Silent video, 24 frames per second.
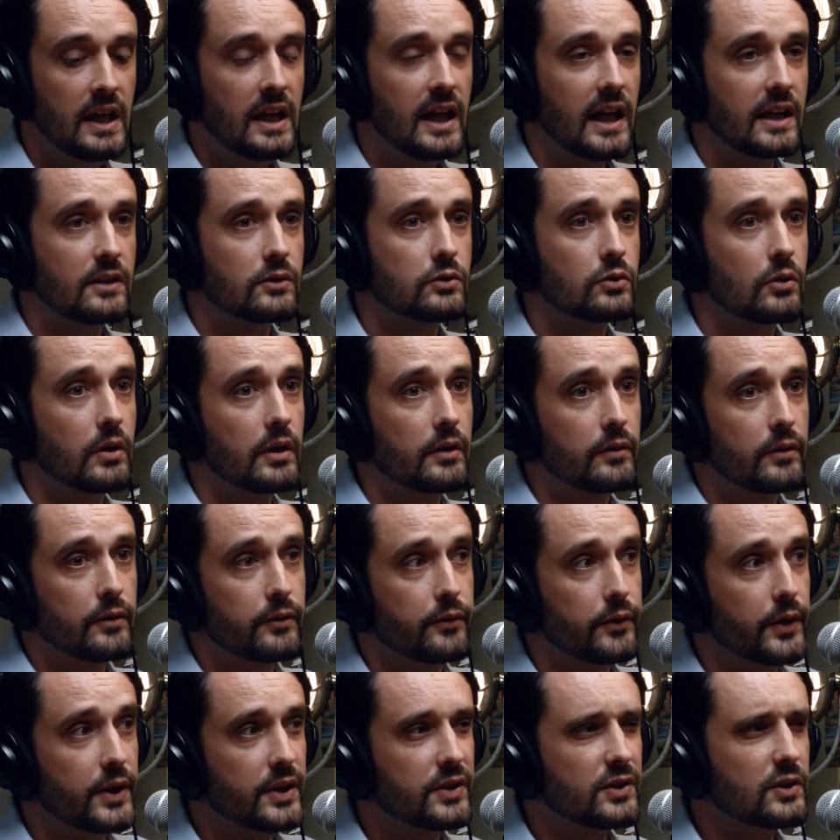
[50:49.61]
And so I
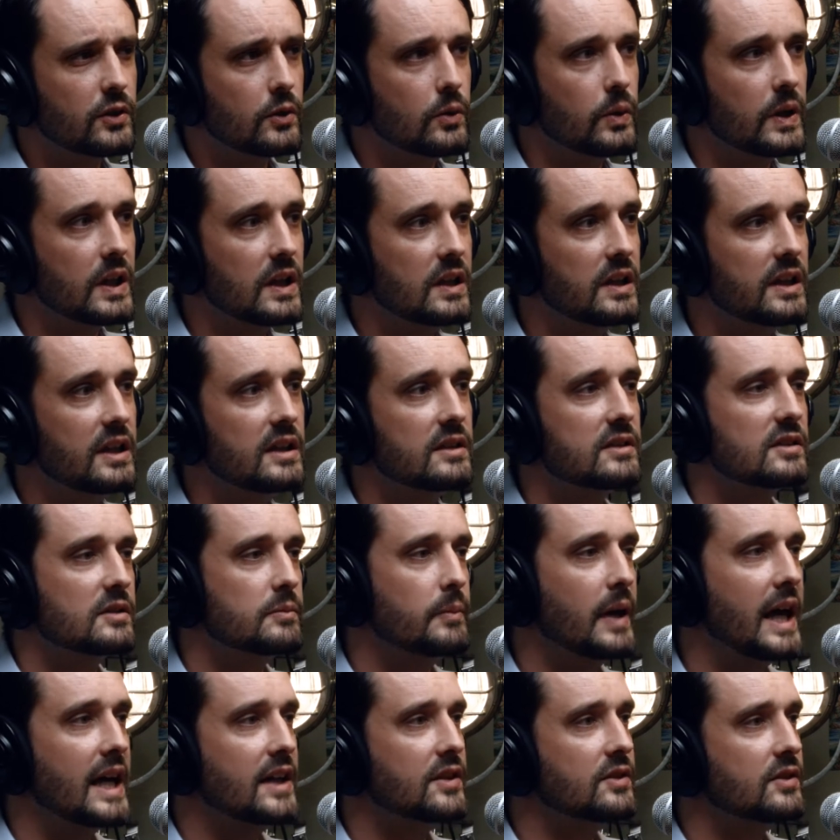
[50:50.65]
reversed quickly,
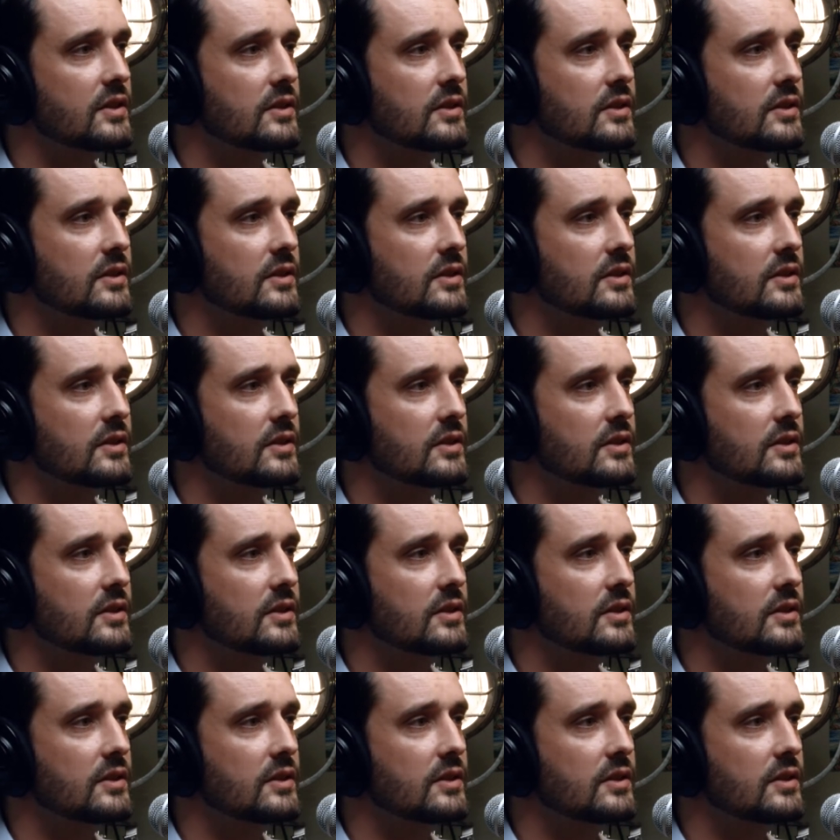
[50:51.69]
smashed